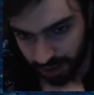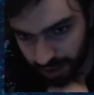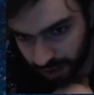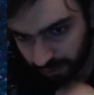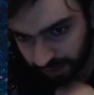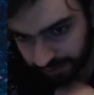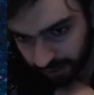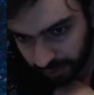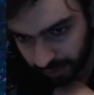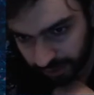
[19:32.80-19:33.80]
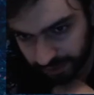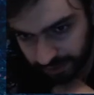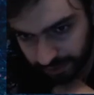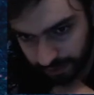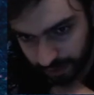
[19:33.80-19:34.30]
But here
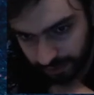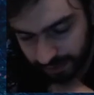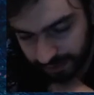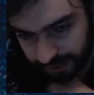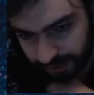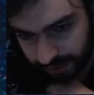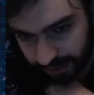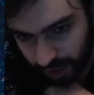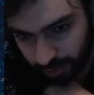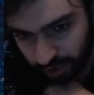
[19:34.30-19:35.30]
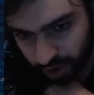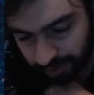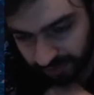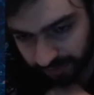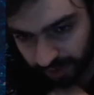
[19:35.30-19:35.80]
this, and now bishop
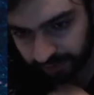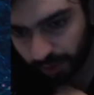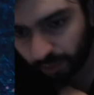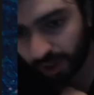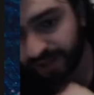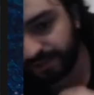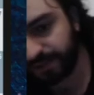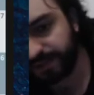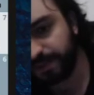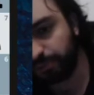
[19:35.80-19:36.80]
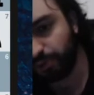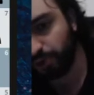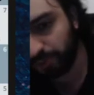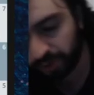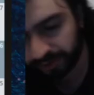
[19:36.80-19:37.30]
d5. Now why is this a poor
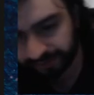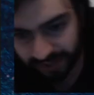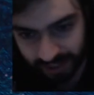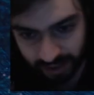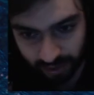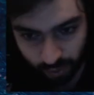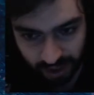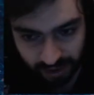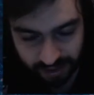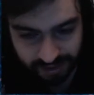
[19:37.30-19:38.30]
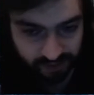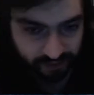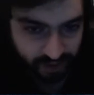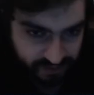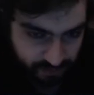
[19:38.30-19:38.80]
move? Well, a
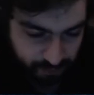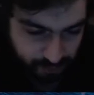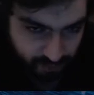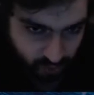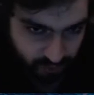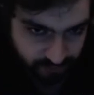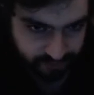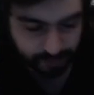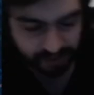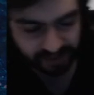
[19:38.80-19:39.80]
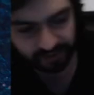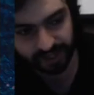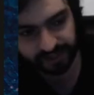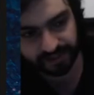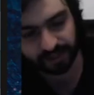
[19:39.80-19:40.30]
very simple move, a bit
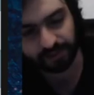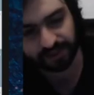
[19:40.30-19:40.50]
crazy, but it's